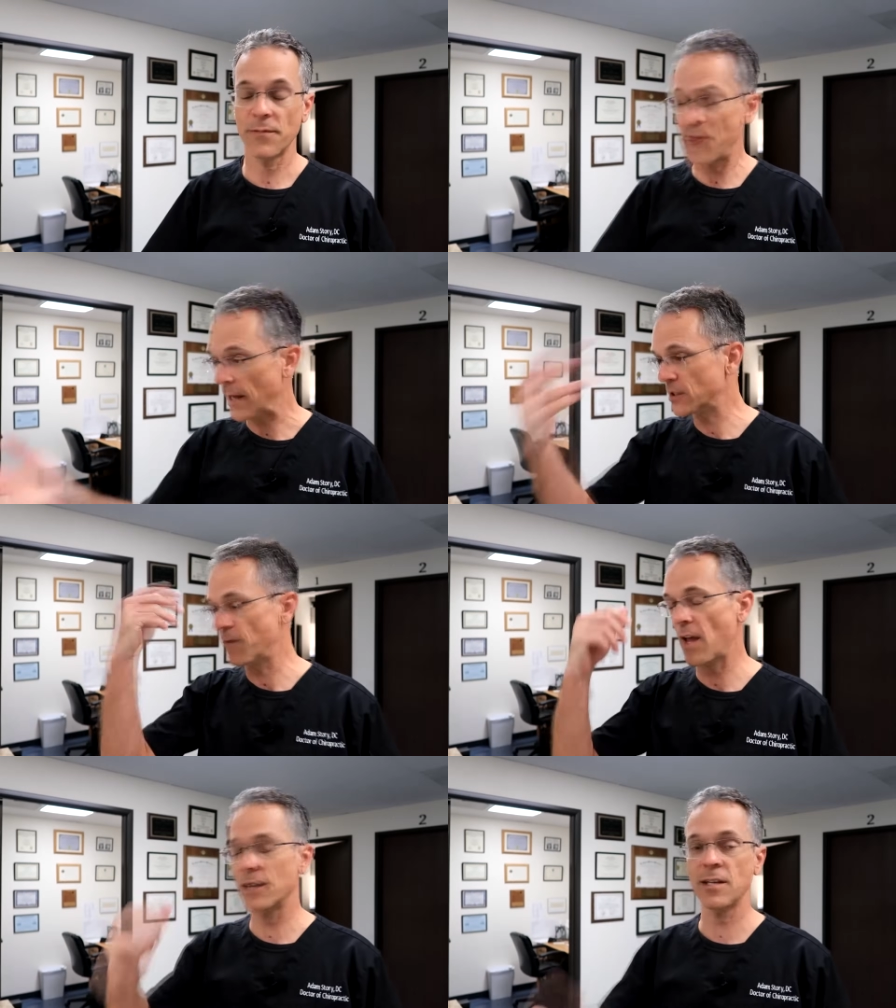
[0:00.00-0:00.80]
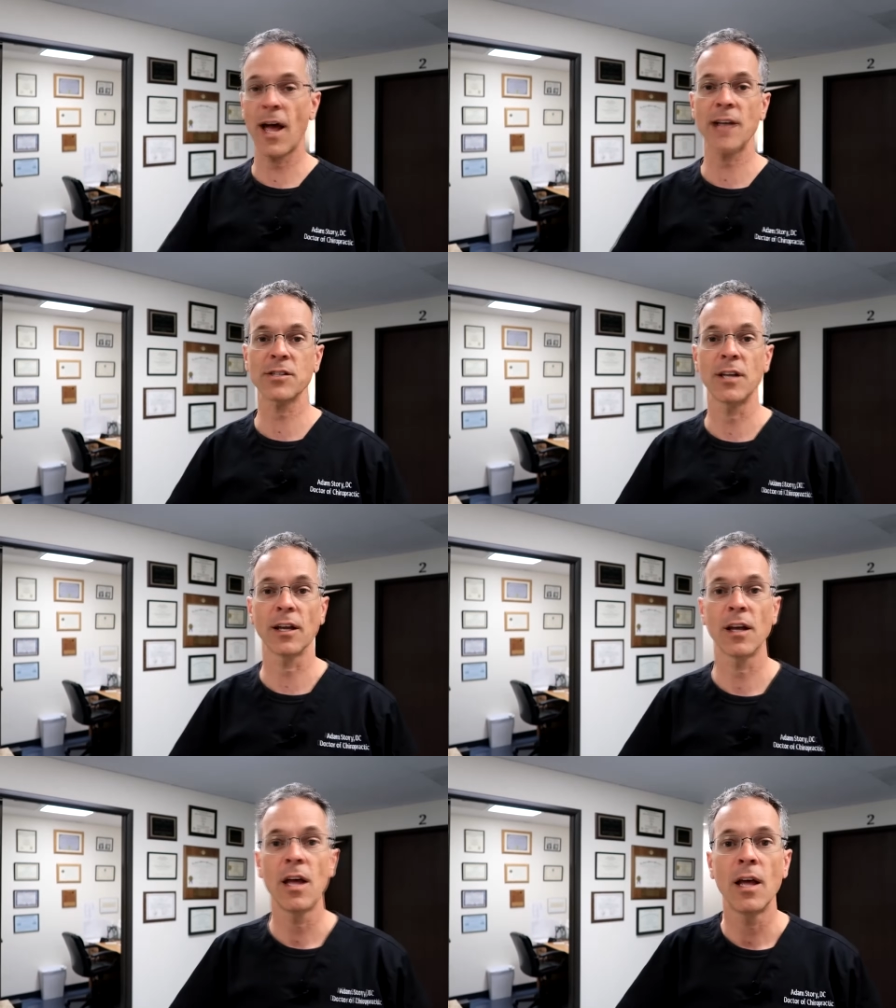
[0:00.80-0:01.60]
That's
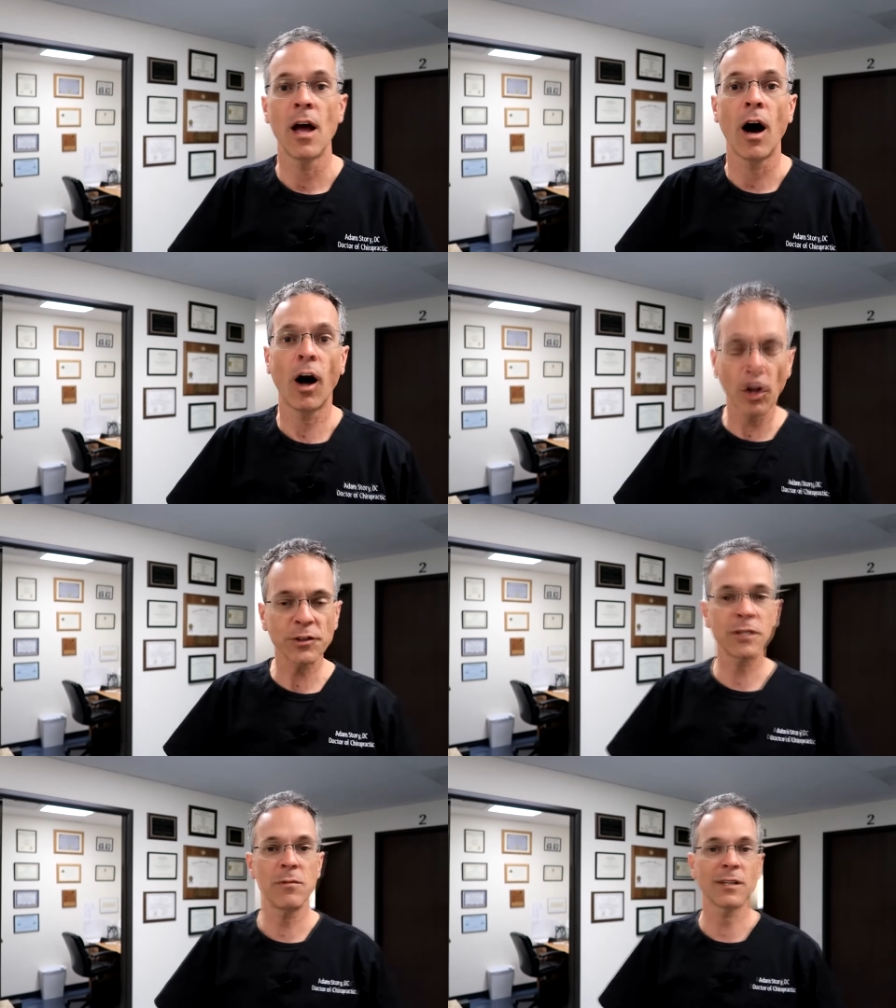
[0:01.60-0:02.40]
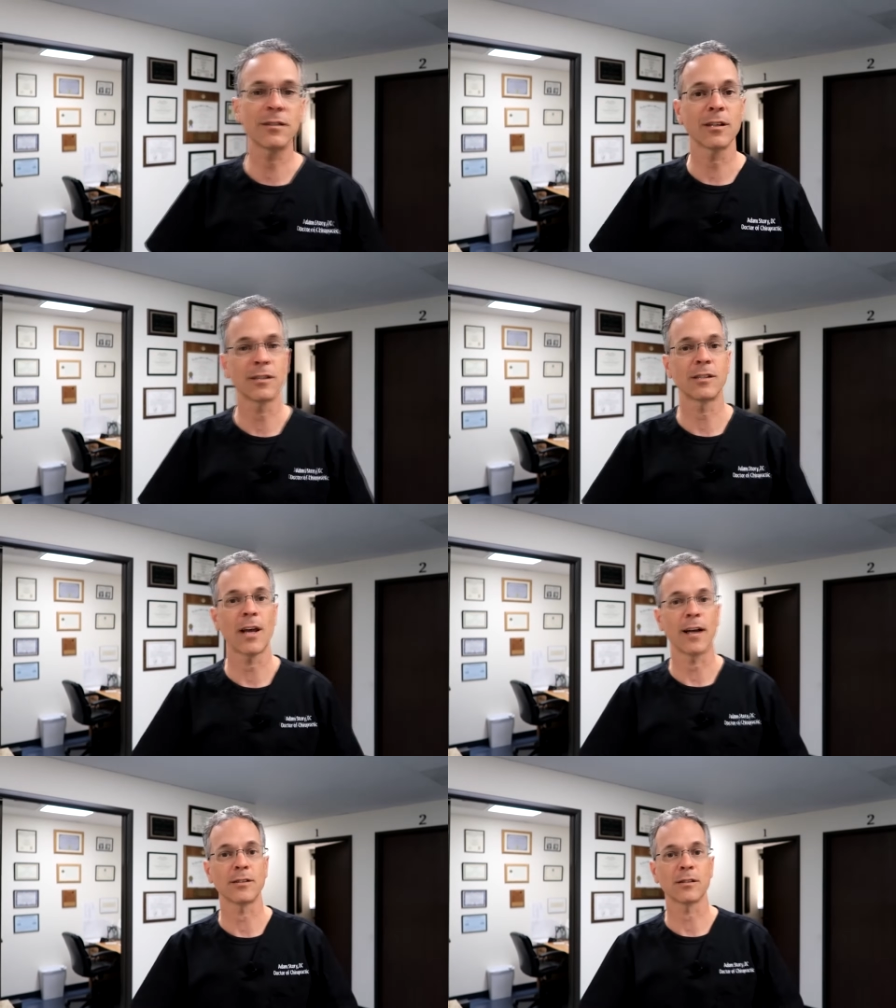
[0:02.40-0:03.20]
fantastic. Ultimate
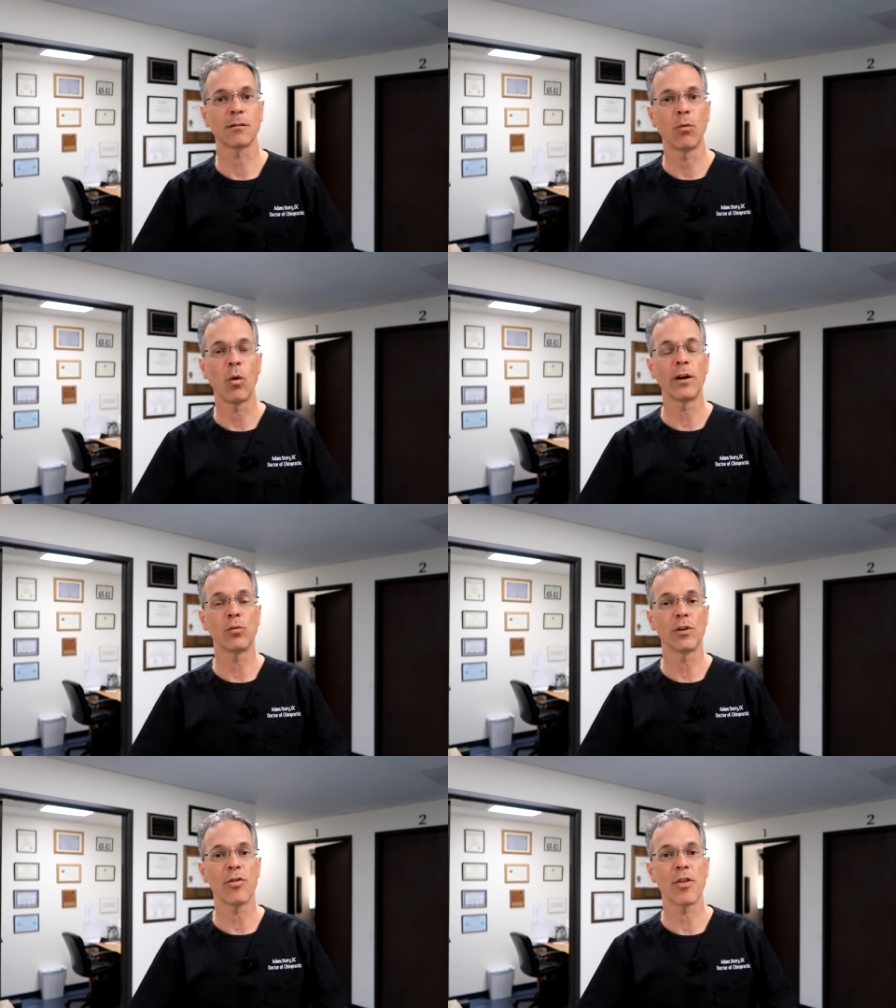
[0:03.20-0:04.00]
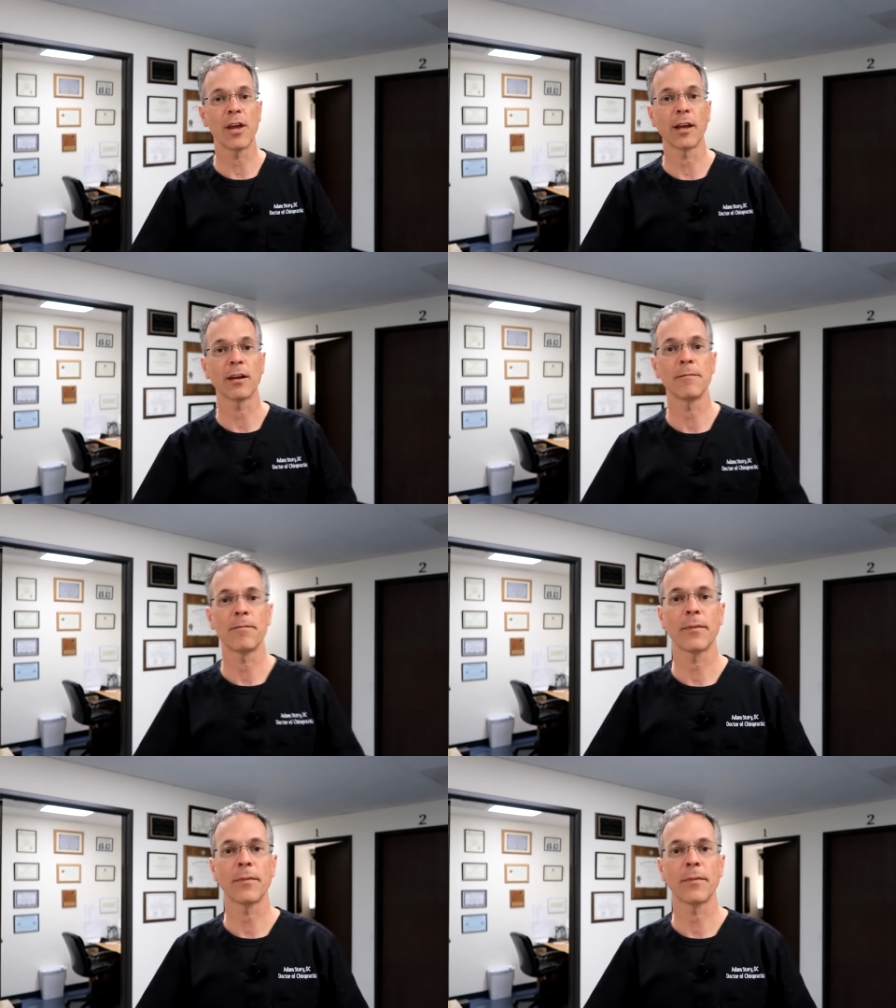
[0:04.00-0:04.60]
success, one would think.